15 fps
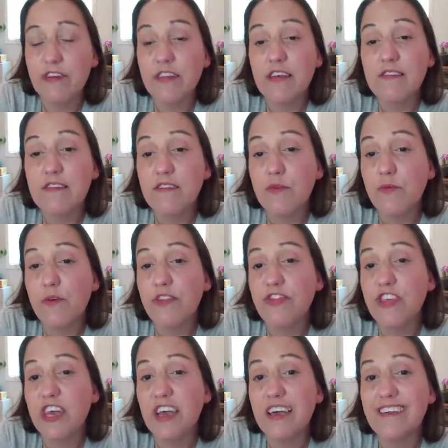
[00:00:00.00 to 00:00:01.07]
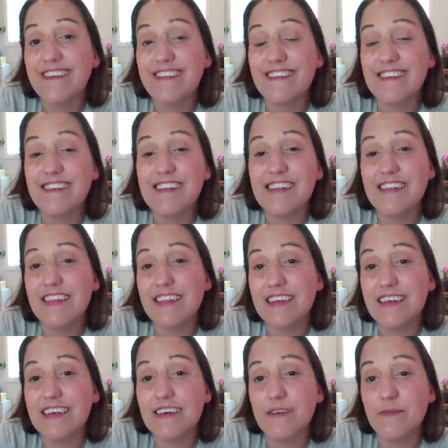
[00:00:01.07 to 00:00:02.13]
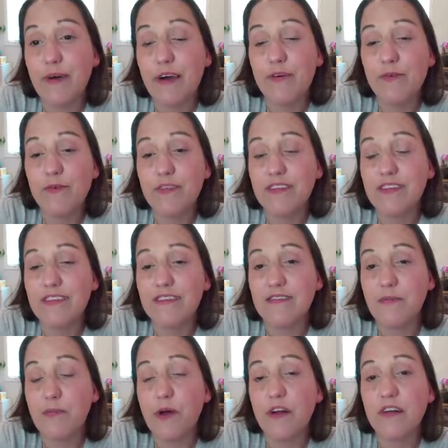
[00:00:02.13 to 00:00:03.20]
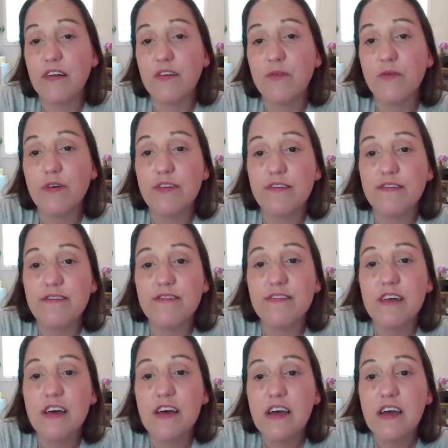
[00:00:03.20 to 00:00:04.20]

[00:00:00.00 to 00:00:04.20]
That's the one thing I didn't think about with this park was